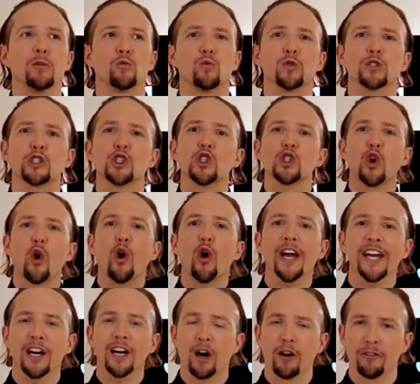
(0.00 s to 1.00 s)

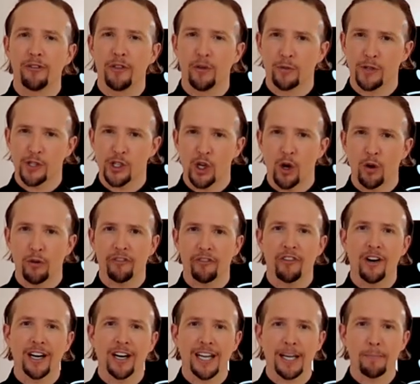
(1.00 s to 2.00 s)
joy of the result
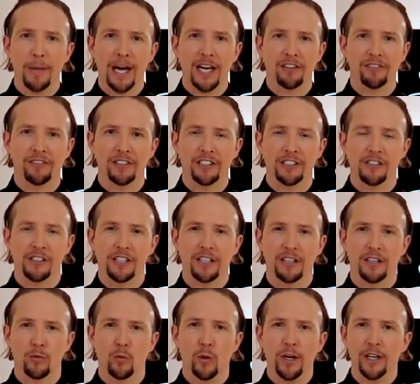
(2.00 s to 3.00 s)
finally manifesting?
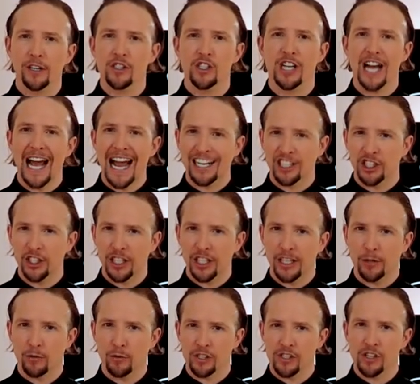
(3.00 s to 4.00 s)
Where does it actually
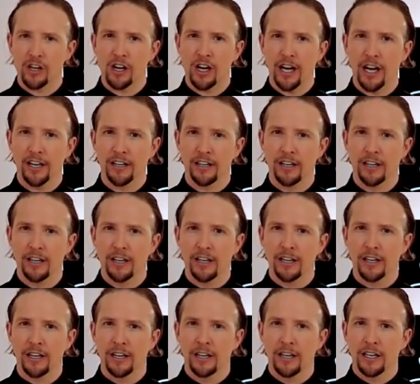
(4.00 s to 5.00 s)
reside?
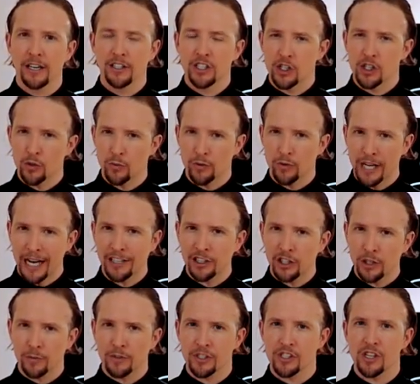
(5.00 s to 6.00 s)
Does it
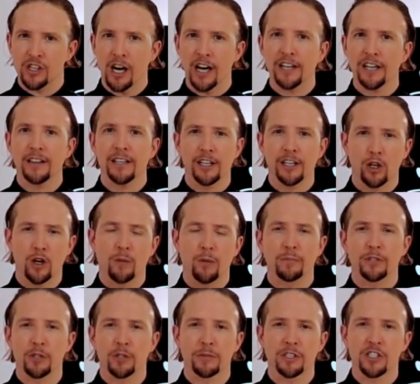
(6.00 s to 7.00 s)
actually reside in the
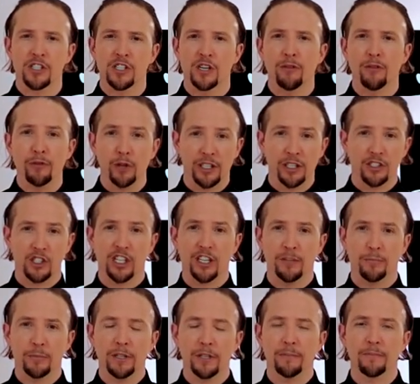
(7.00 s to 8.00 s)
accomplishment itself or the
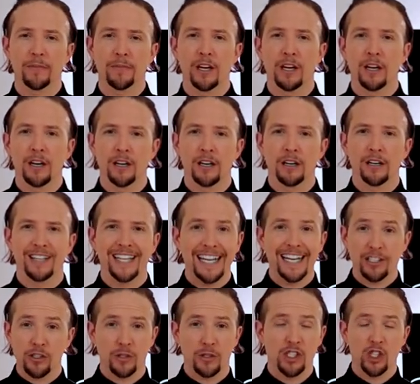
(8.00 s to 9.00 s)
achievement? Well, the
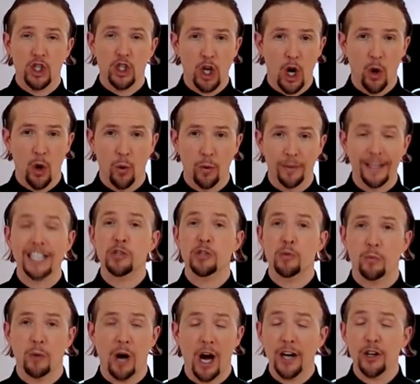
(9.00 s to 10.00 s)
answer is no.
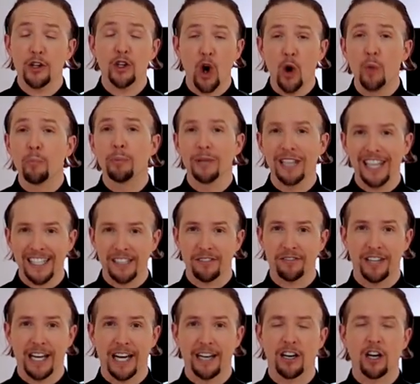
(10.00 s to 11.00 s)
I don't believe
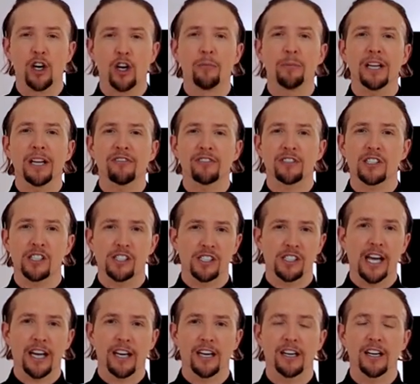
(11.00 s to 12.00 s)
that. I don't believe for a
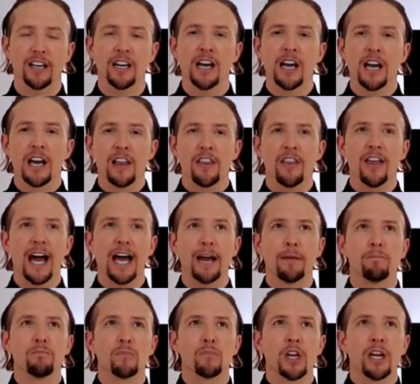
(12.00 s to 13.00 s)
second
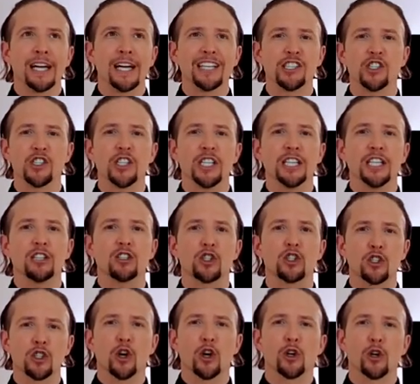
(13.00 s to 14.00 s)
that it's the
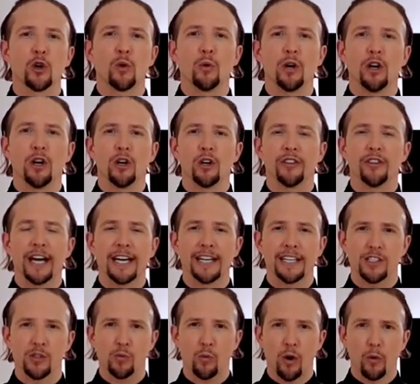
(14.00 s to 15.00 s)
external world that
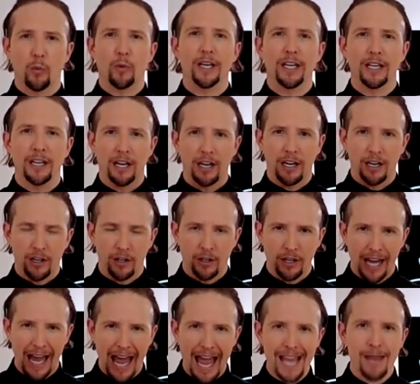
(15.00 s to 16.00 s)
is what we
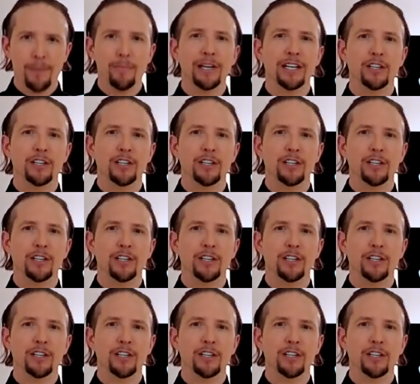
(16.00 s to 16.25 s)
are aiming